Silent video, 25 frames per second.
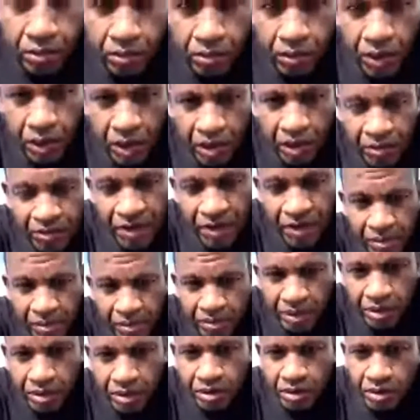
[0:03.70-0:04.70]
What up,
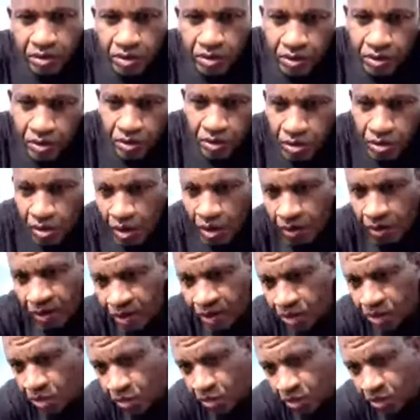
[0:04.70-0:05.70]
family? You
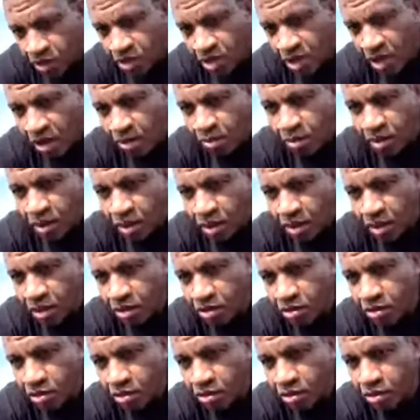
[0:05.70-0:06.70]
already know what time it
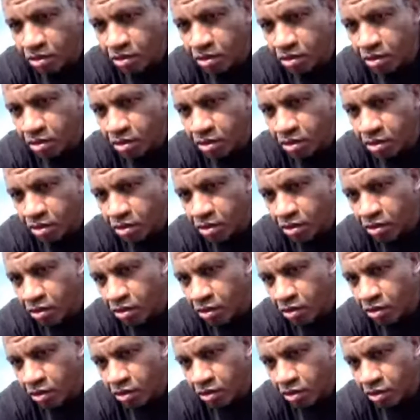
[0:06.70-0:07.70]
is.
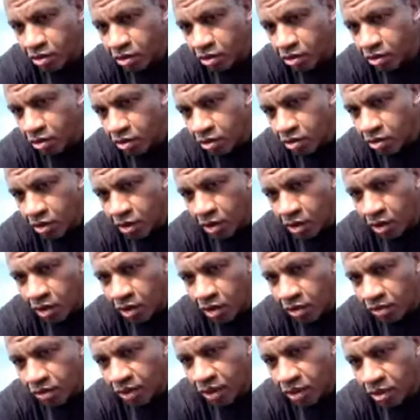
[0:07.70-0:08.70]

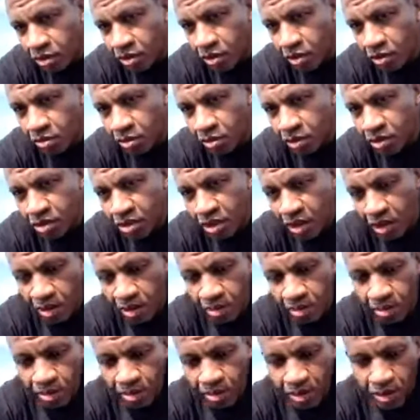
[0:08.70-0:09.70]
Y'all already know what
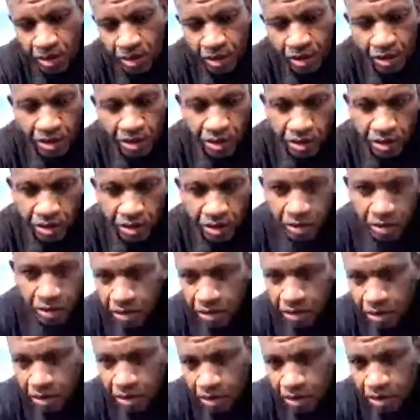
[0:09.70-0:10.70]
time it is.
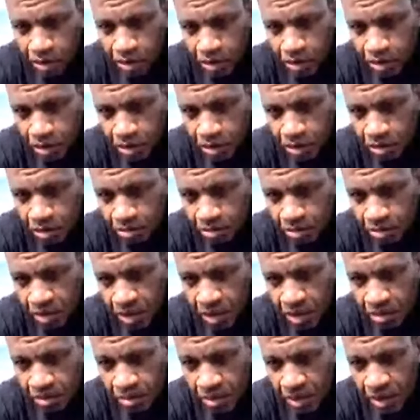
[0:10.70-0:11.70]
It's your
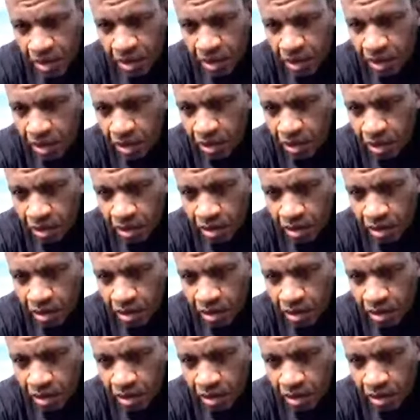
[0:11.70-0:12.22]
main man.